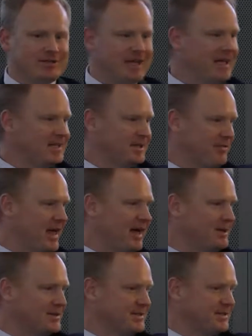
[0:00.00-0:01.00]
tens of
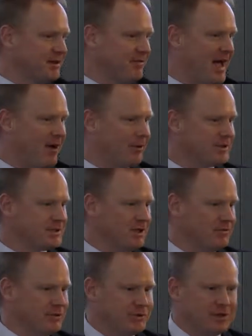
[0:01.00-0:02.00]
thousands of hours
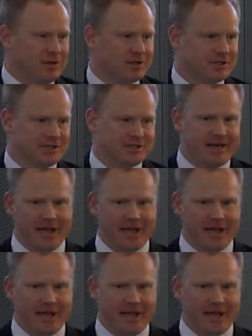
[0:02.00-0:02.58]
of due diligence.